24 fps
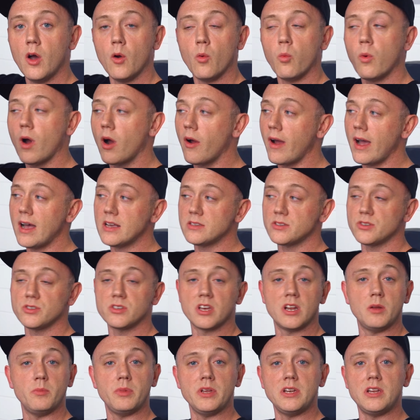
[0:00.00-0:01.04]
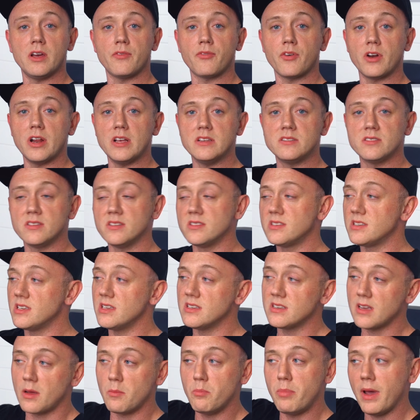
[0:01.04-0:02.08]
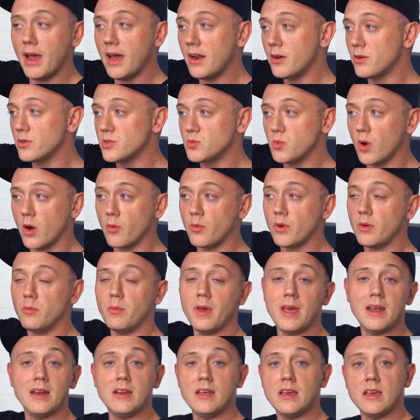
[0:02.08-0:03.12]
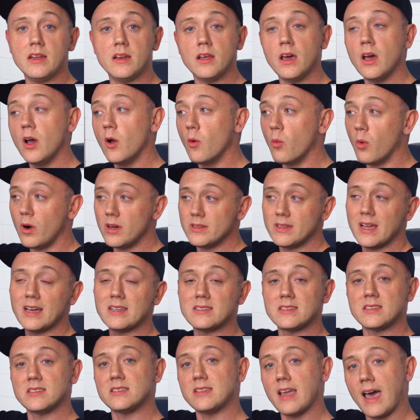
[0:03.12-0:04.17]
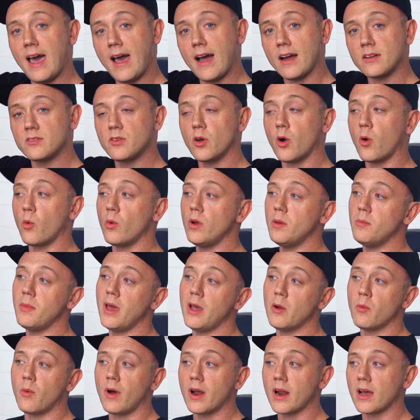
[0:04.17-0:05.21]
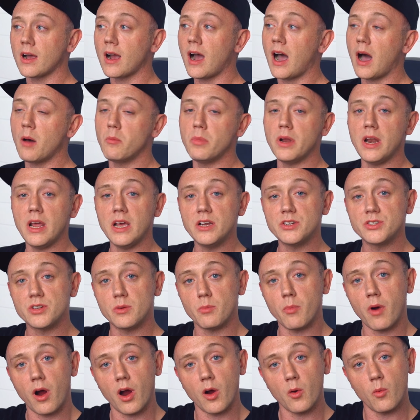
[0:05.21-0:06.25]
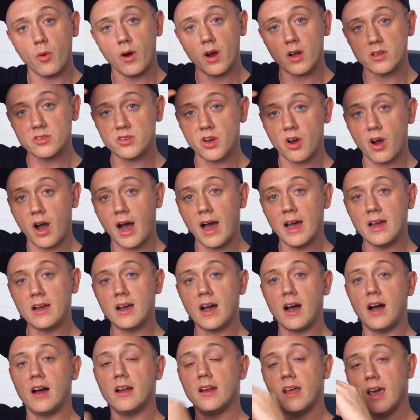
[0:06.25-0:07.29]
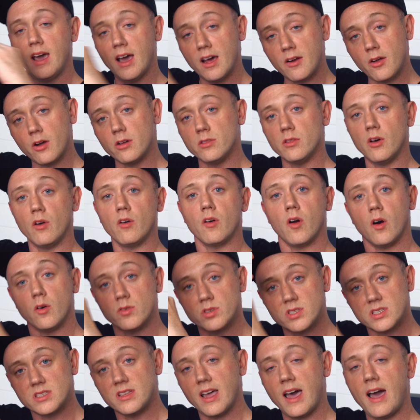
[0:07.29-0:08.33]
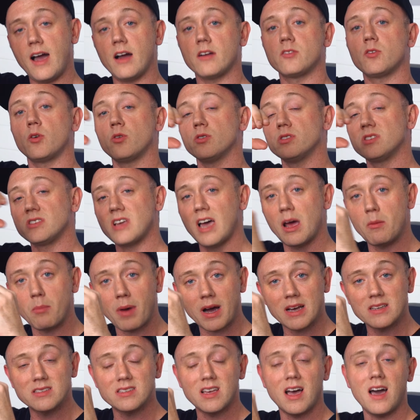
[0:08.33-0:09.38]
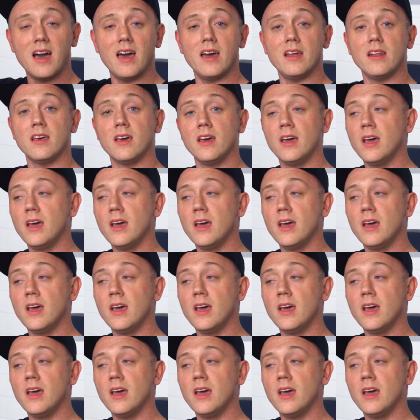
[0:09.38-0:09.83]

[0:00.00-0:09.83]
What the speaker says: whereas there's going to be different instances on banners where we may need one that's stacked, or we may want a combination mark where it's our icon and our logo stacked or side by side.